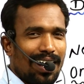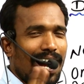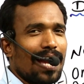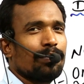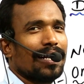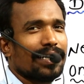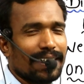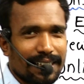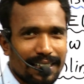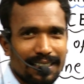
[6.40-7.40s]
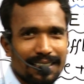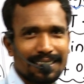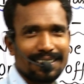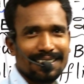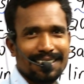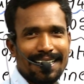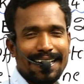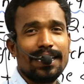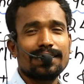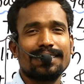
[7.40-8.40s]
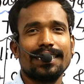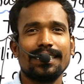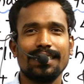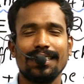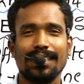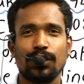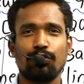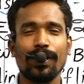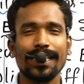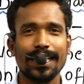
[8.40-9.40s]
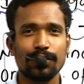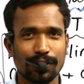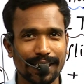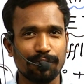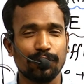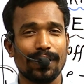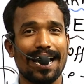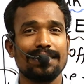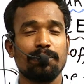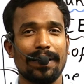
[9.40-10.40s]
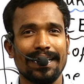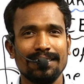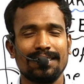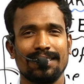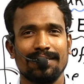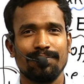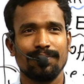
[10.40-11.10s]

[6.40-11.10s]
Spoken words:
Hi, my dear. Ecet 2024 aspirants.